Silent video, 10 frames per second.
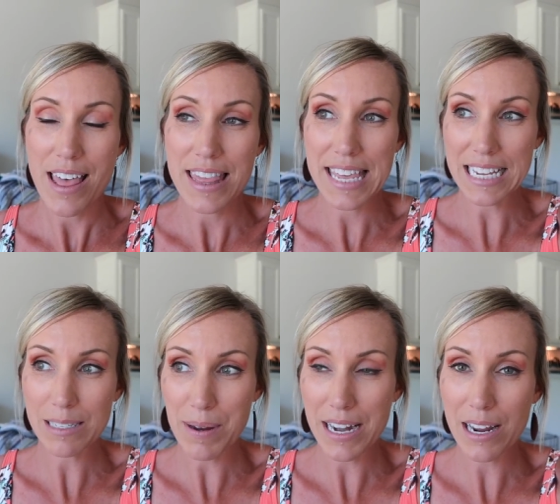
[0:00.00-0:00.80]

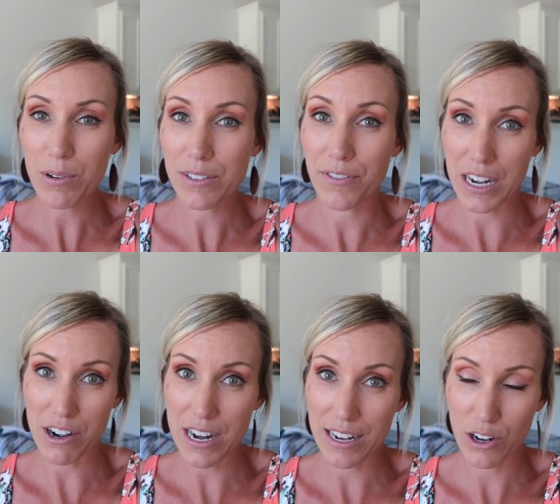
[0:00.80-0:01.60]
This meeting was
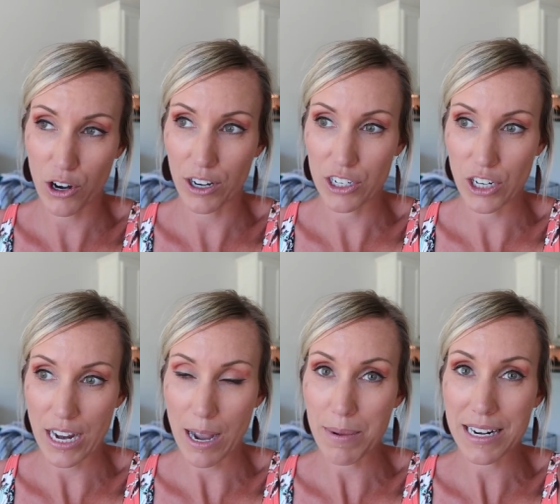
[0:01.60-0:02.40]
very
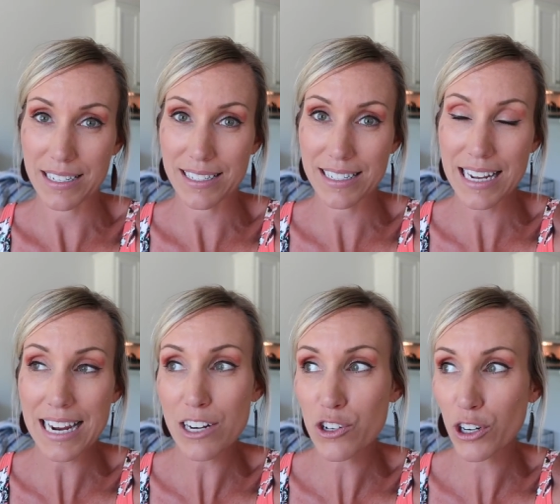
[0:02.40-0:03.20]
encouraging. I mean, his
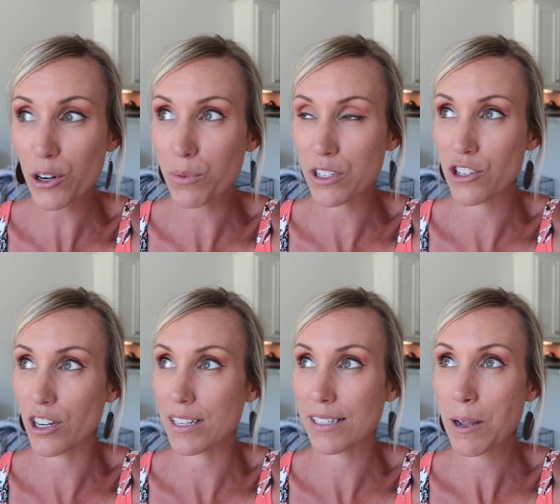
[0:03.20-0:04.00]
teacher was
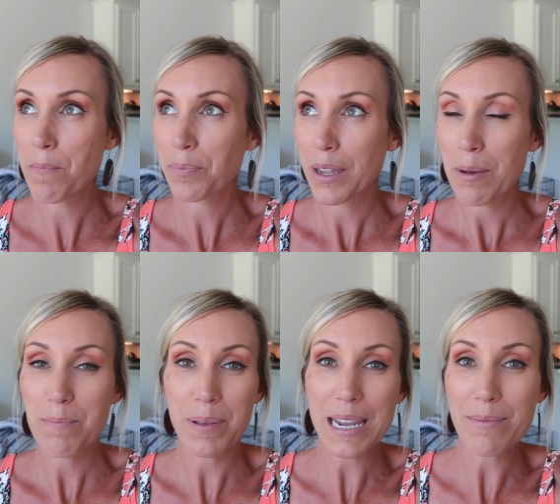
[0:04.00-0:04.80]
just
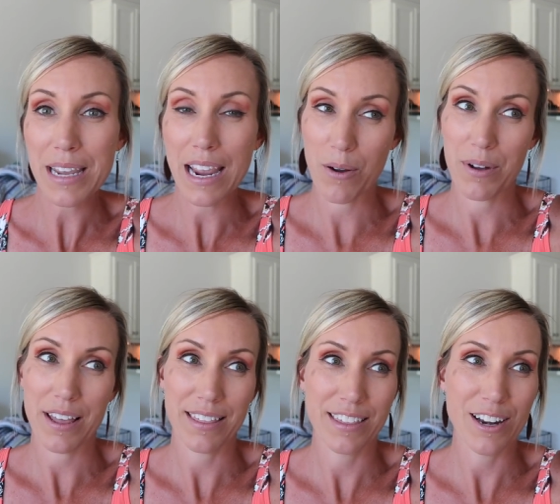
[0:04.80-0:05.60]
beaming
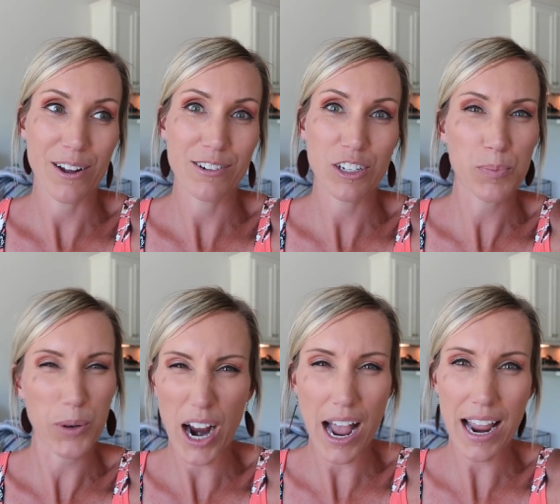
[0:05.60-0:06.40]
with, you know, just
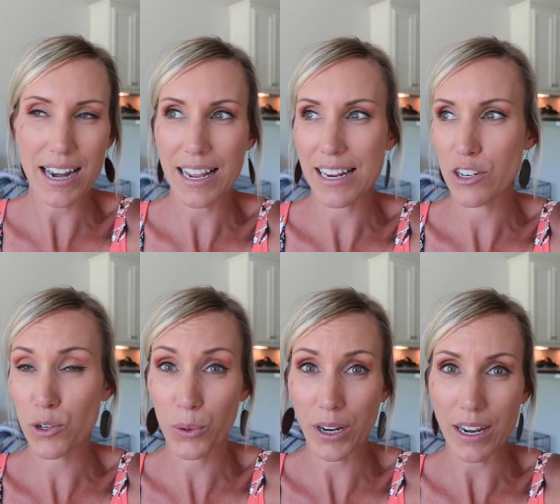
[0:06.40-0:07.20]
pride and
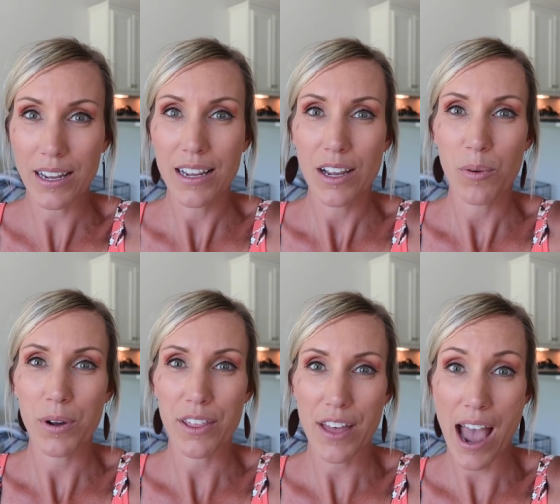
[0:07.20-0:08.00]
joy
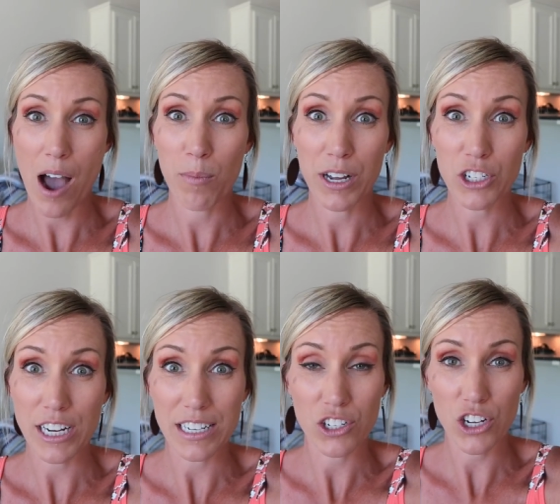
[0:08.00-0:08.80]
with how much
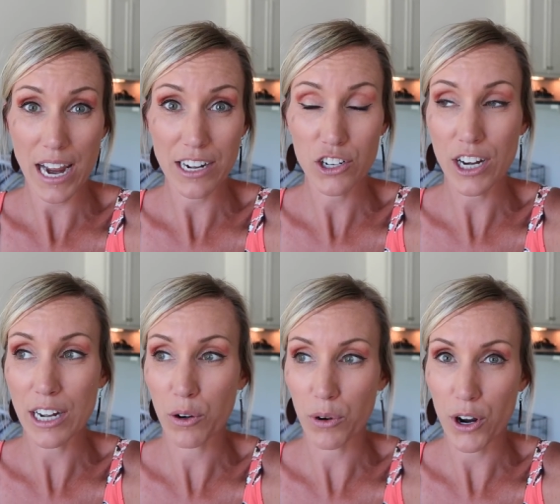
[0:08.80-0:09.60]
he has changed
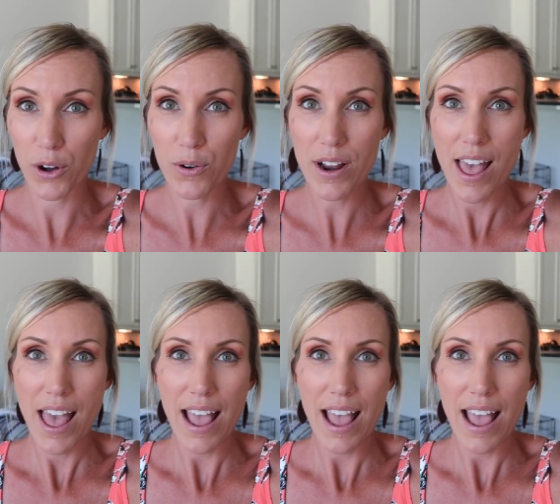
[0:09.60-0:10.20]
and grown.